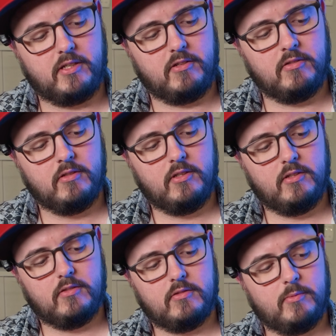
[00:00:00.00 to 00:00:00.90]
here
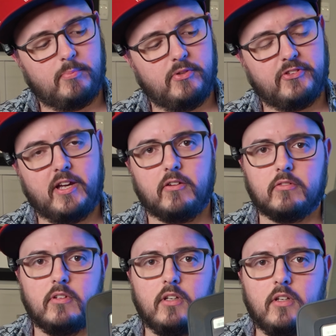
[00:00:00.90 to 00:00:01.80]
that pulls out,
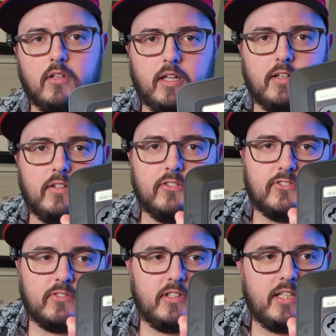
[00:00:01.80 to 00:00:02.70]
and it
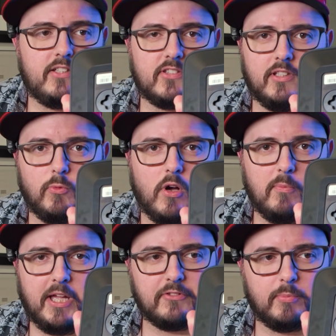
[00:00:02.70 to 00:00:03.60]
is easily wall
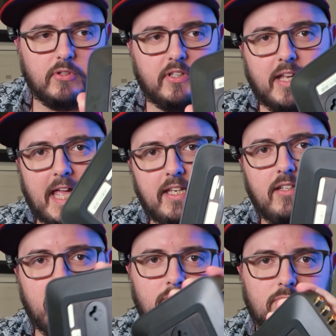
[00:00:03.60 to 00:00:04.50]
mountable in
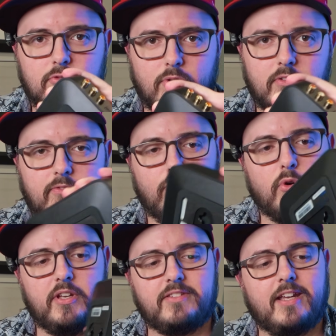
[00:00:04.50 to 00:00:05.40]
any sort of
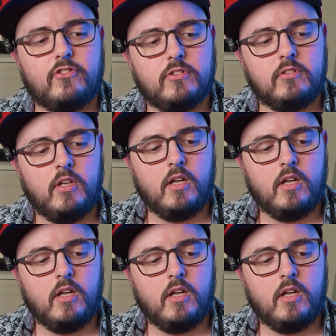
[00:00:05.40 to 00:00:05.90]
orientation,